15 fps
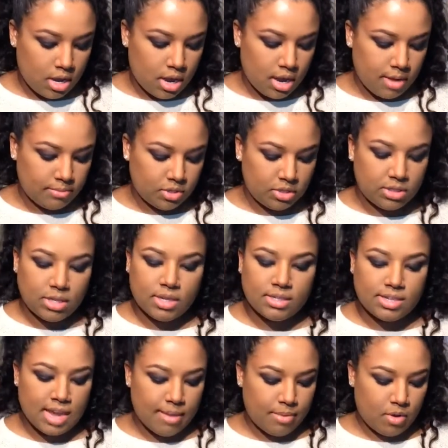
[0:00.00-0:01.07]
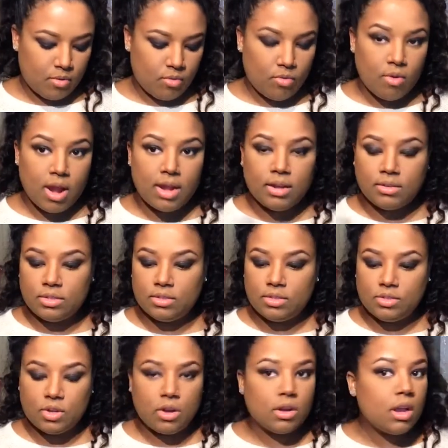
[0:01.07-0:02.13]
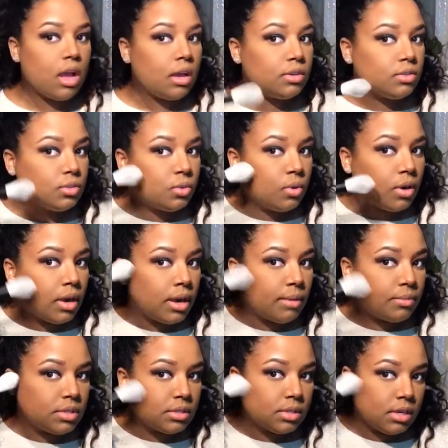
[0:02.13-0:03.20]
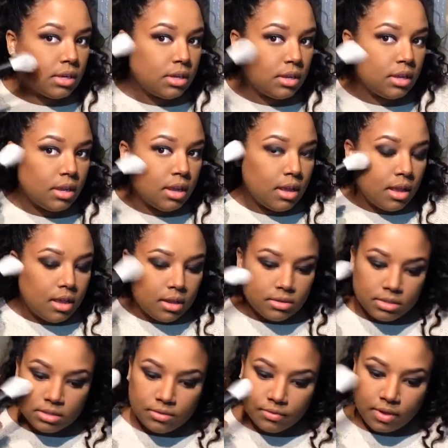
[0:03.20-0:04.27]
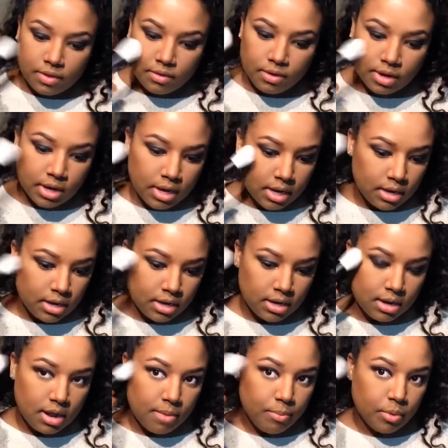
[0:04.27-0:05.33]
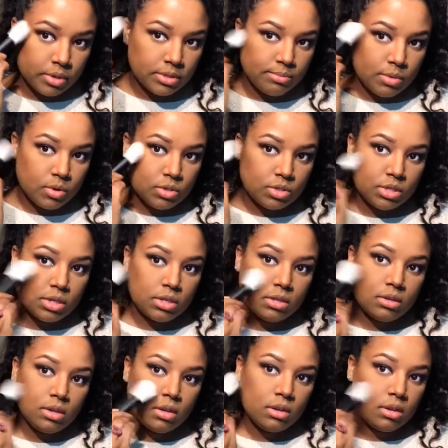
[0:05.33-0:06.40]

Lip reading: And I'm just gonna dab it right into the dark contour, and I'm just gonna feather it in an upwards motion.